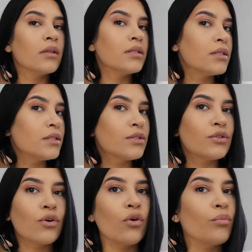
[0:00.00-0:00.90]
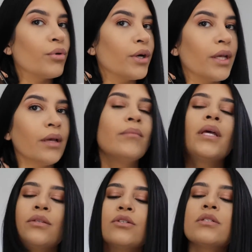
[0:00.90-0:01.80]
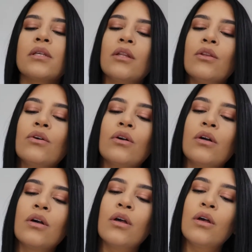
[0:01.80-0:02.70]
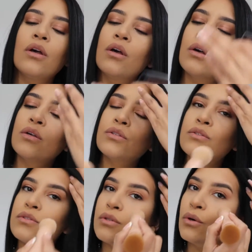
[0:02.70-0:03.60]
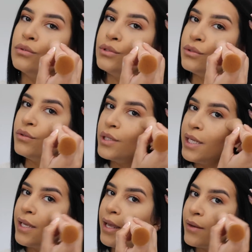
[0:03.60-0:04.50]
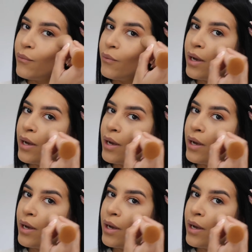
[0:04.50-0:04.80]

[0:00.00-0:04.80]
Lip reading: This is so pretty. It makes your skin look so dewy and